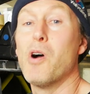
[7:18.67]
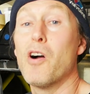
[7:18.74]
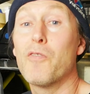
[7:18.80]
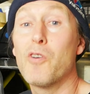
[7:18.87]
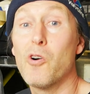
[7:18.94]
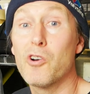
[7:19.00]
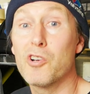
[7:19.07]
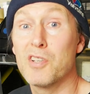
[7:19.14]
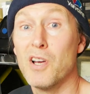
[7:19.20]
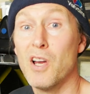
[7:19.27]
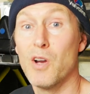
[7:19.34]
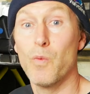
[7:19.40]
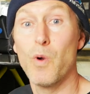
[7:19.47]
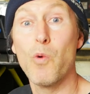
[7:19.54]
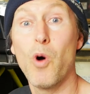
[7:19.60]
But of course
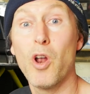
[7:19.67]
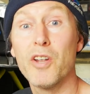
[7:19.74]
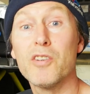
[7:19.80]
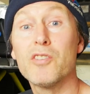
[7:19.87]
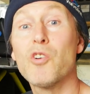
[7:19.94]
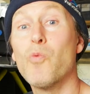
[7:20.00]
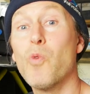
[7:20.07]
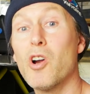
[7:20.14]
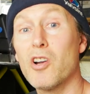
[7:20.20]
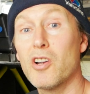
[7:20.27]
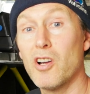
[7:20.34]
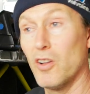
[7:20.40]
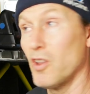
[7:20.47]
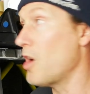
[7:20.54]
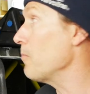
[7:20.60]
we want it to
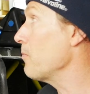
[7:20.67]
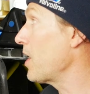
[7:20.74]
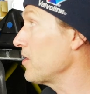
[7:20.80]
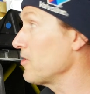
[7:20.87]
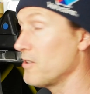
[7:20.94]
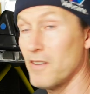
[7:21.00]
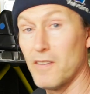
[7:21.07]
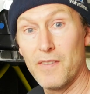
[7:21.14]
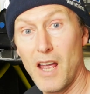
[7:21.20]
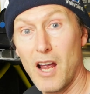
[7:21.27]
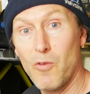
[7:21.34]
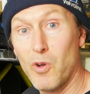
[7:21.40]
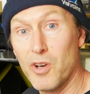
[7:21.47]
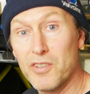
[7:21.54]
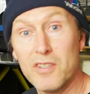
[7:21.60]
work a lot better than
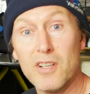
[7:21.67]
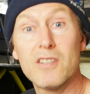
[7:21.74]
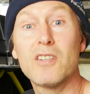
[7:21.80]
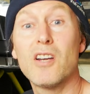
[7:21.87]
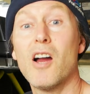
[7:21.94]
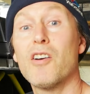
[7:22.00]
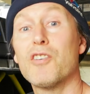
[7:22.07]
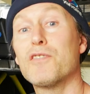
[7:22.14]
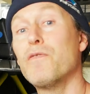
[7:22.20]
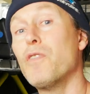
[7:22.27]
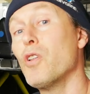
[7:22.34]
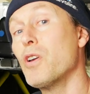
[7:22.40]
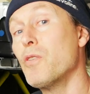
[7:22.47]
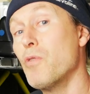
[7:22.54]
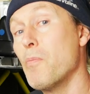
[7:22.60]
that once this car is
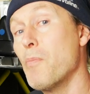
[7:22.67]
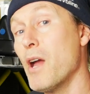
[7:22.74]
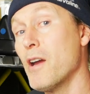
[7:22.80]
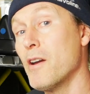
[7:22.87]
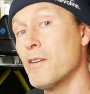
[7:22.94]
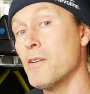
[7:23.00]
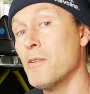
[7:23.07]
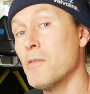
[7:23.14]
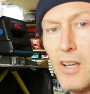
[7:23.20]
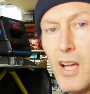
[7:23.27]
fully repaired.